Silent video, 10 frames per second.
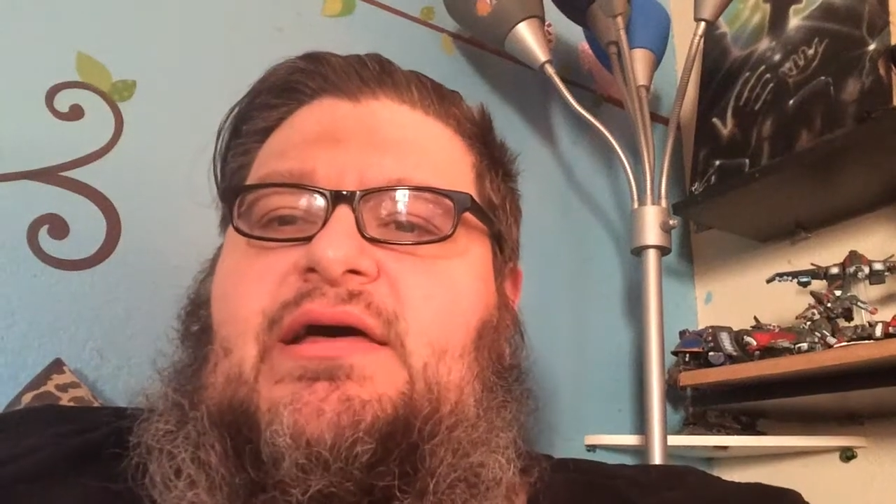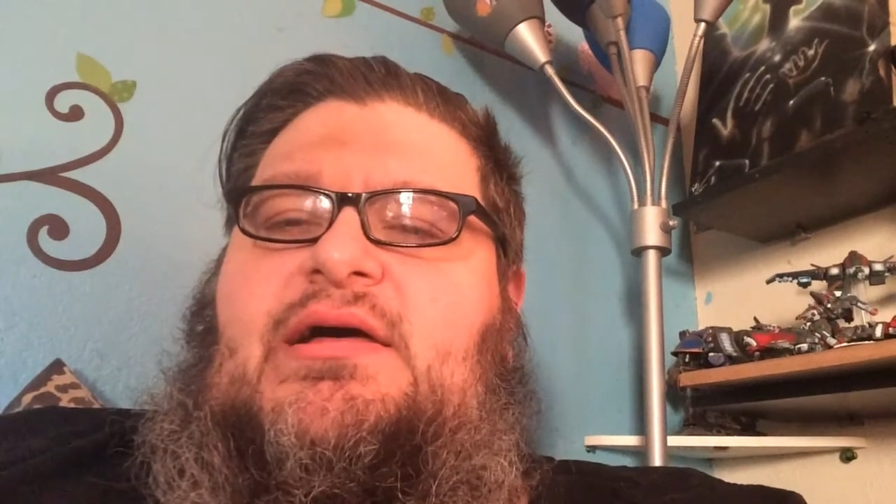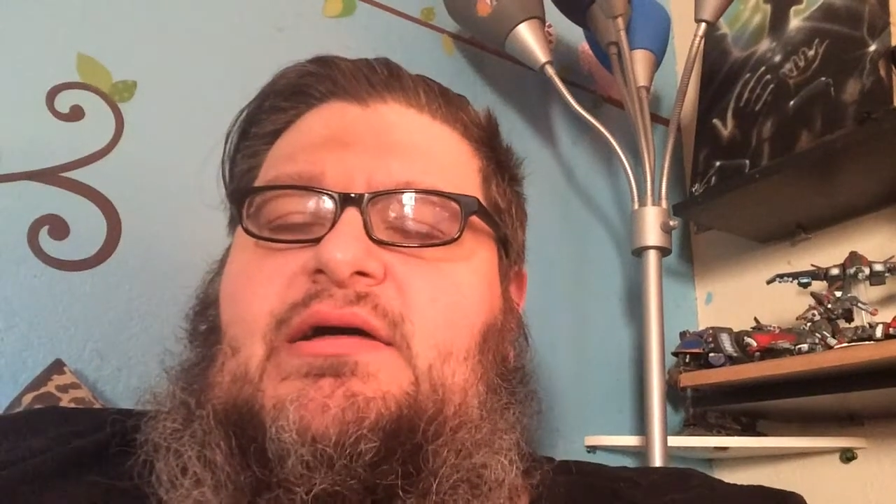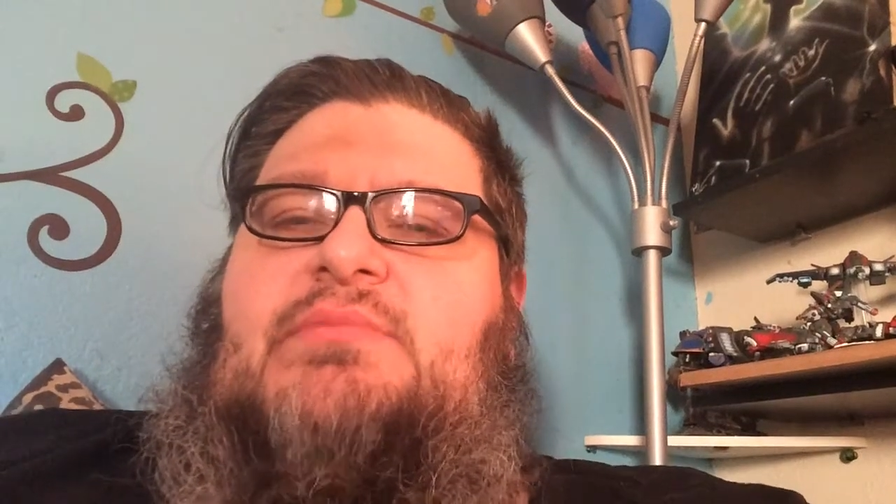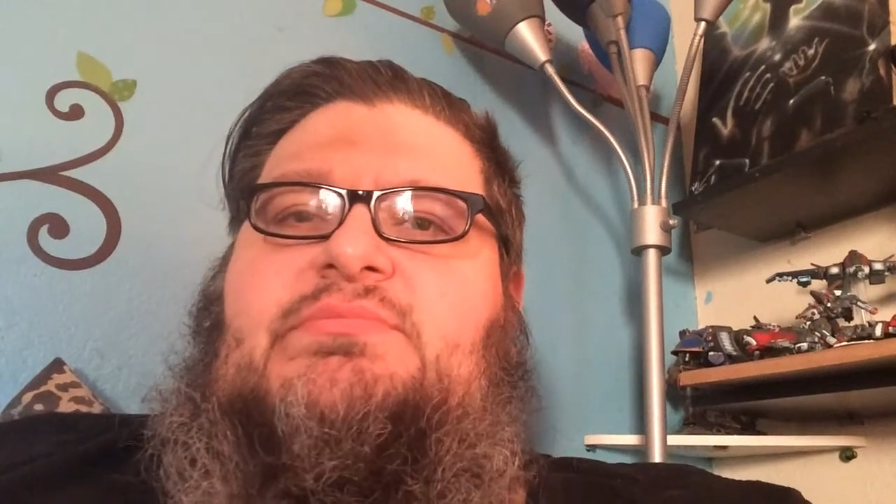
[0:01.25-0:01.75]

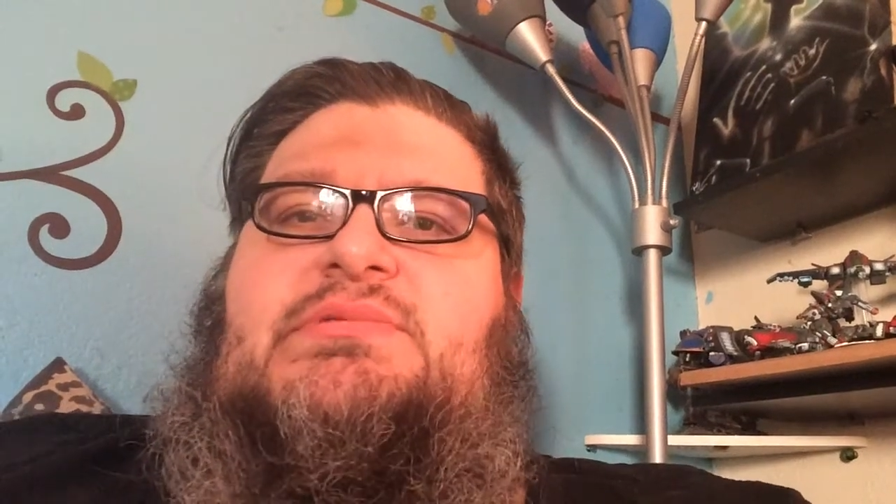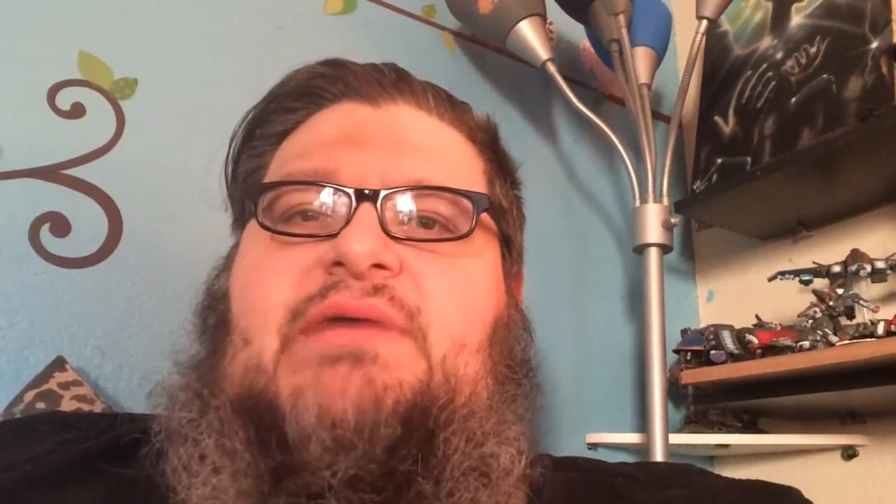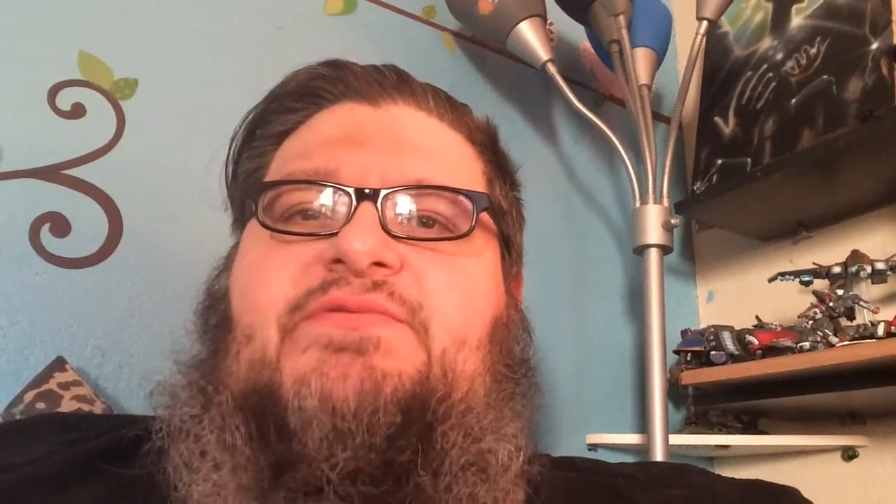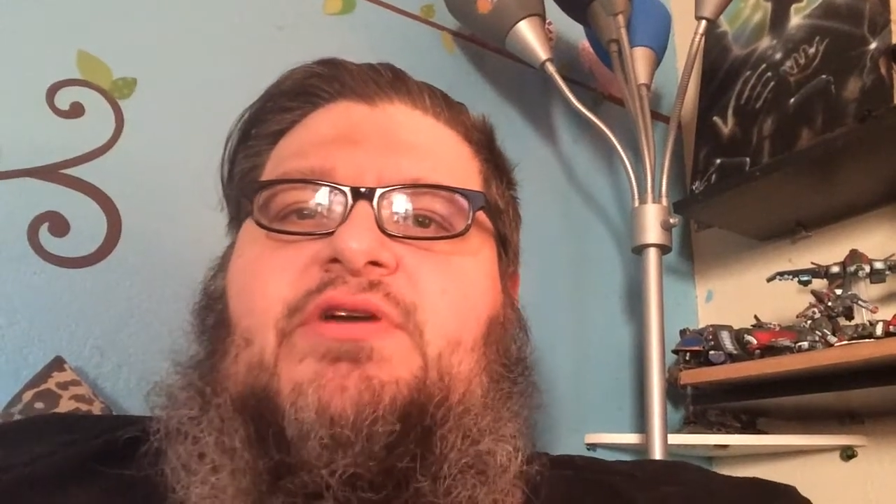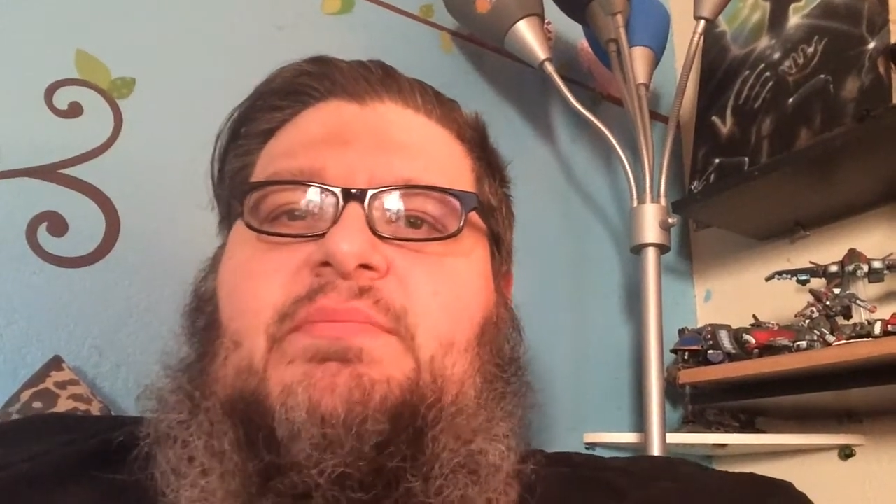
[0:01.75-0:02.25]
Um,
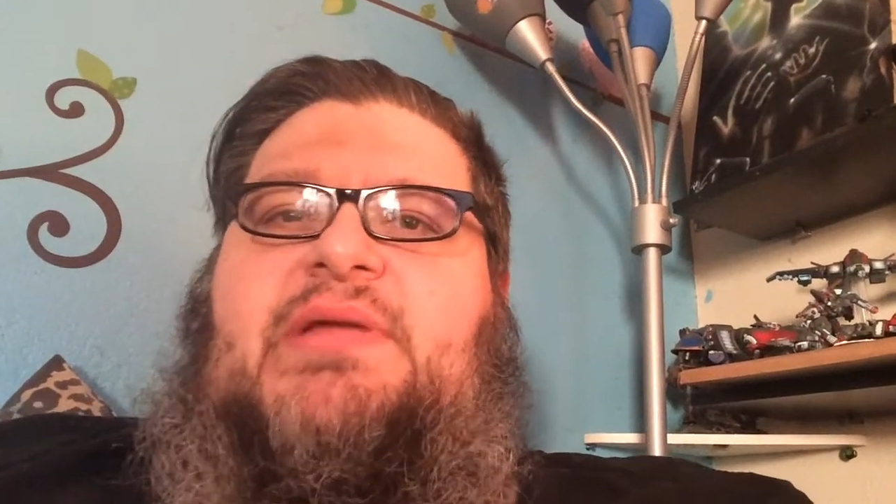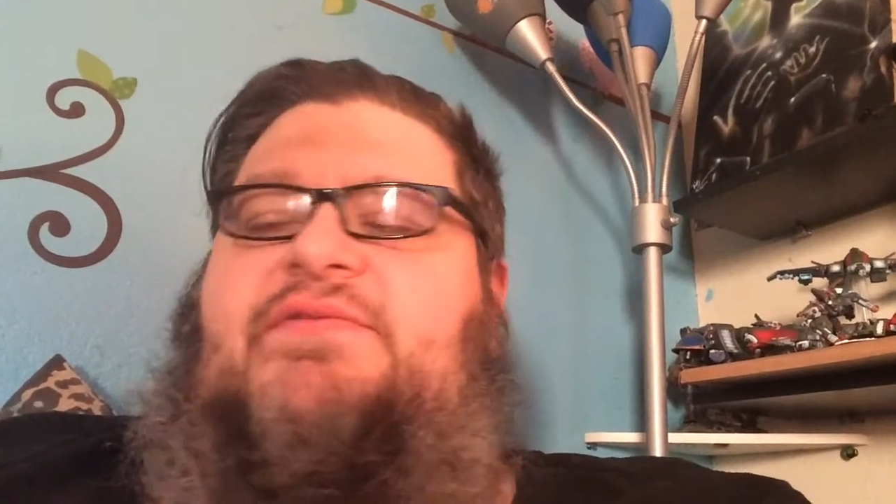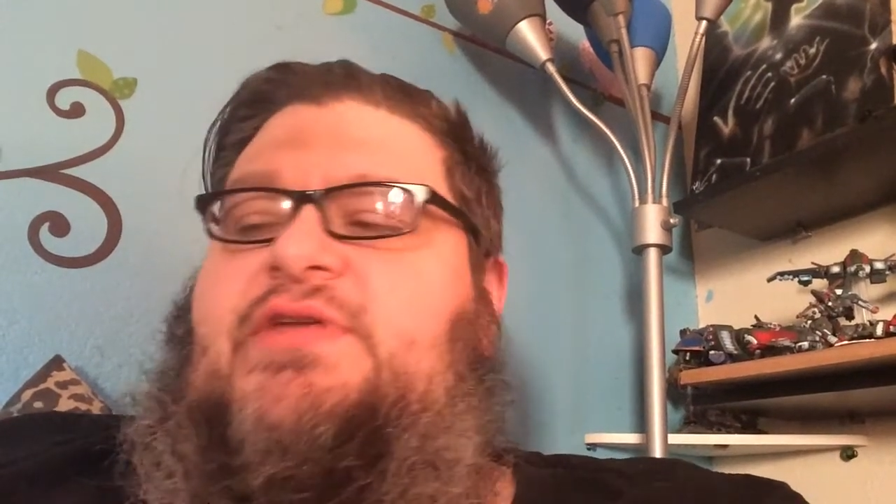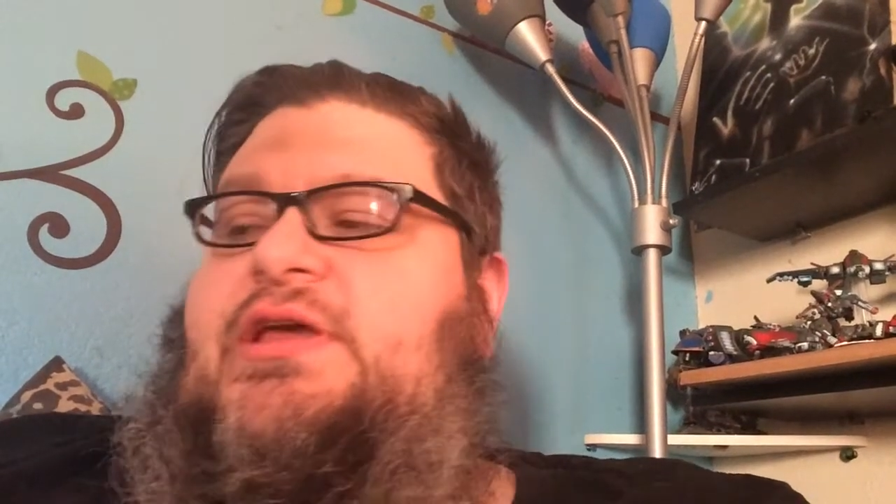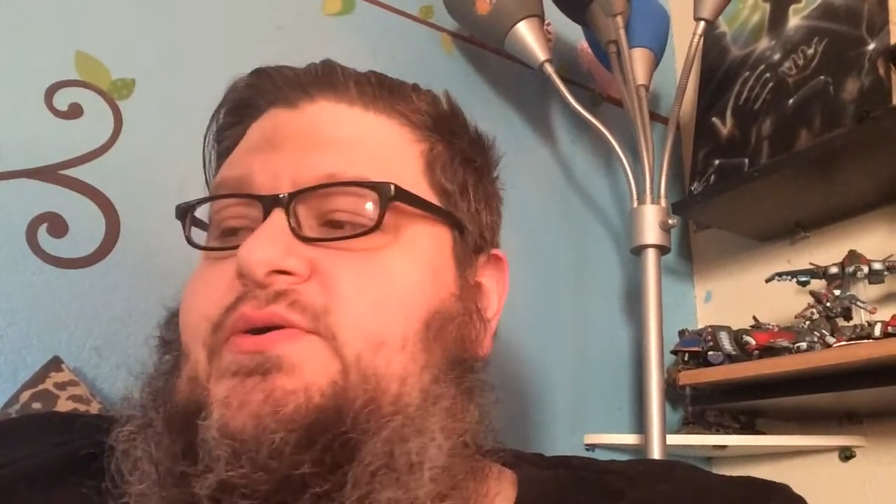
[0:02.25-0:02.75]
time for an
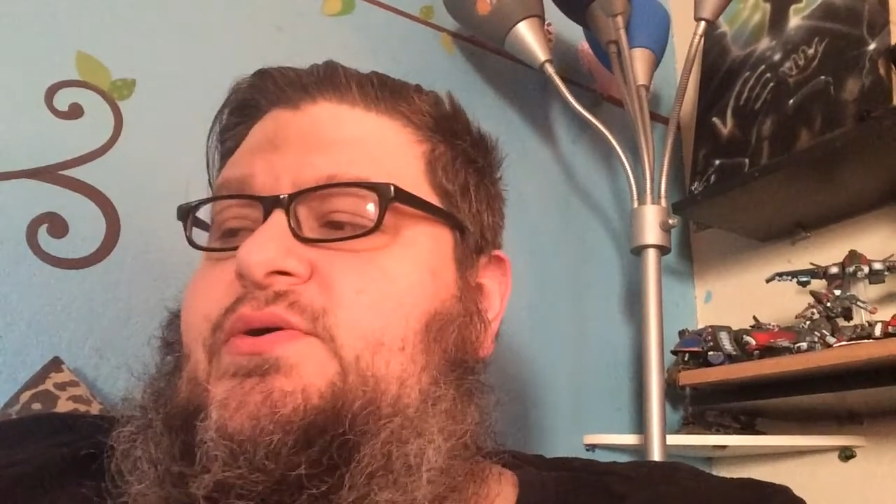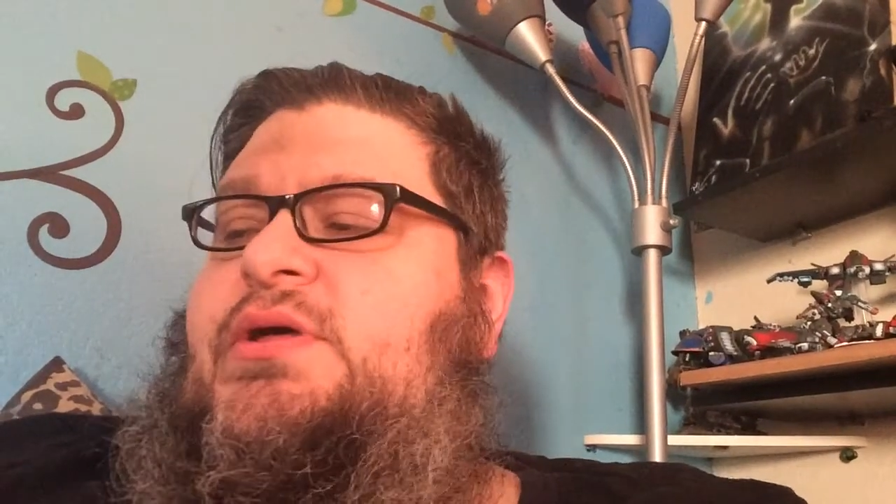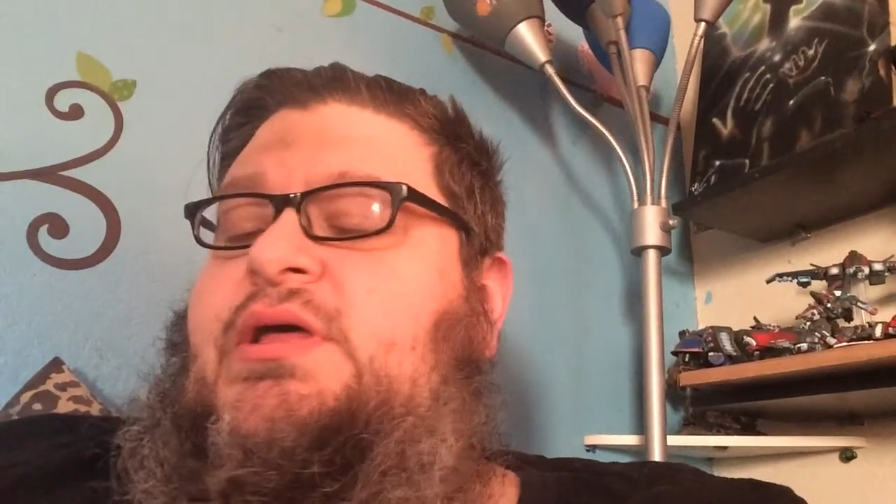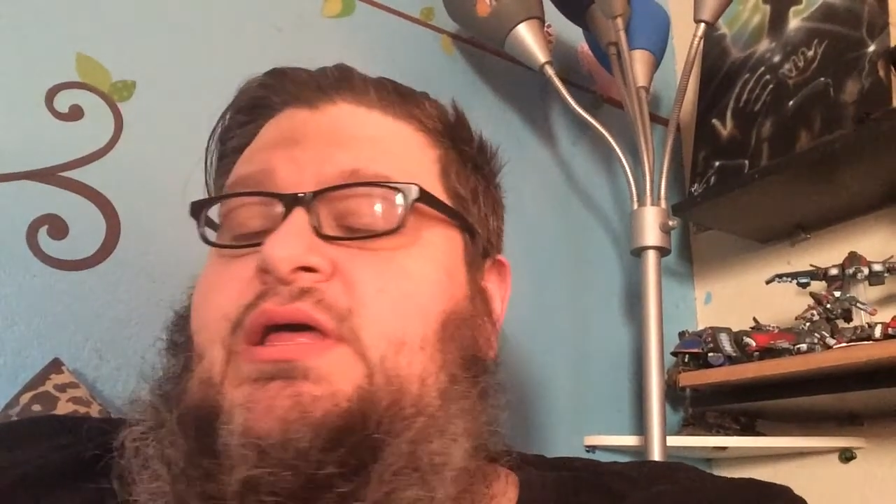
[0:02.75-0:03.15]
update video.